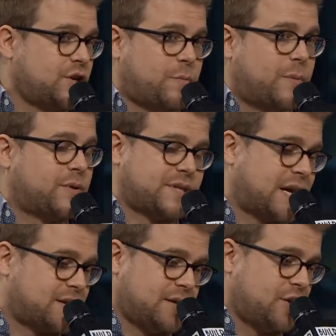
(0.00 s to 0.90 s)
You know, people
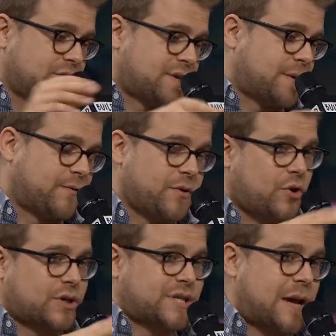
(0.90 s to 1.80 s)
take, you know, something from the New
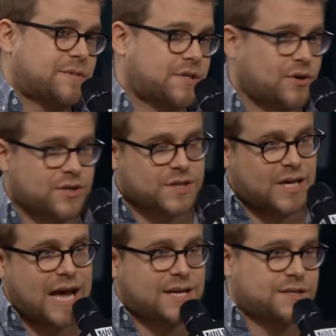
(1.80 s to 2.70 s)
York Times as
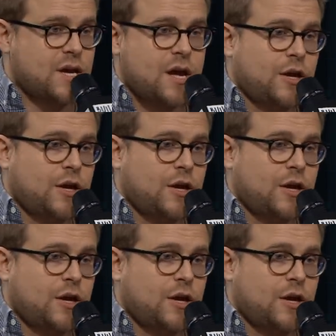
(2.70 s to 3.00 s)
seriously as,